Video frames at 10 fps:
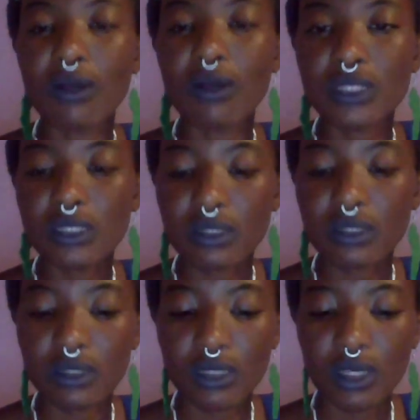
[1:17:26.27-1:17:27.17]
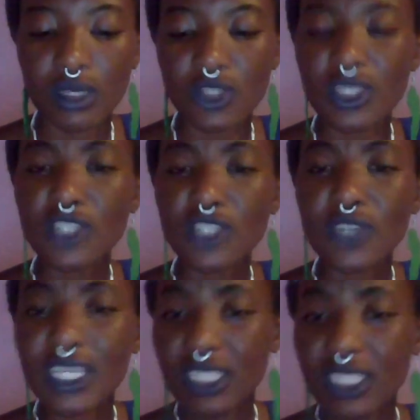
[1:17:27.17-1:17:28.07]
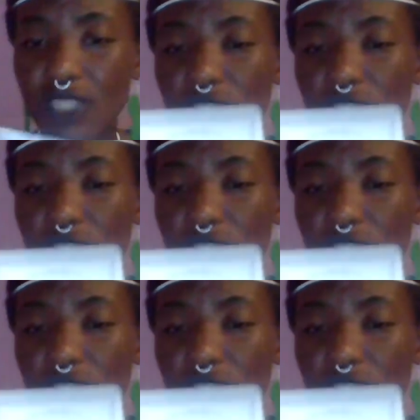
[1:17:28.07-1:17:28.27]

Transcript: out, so that you can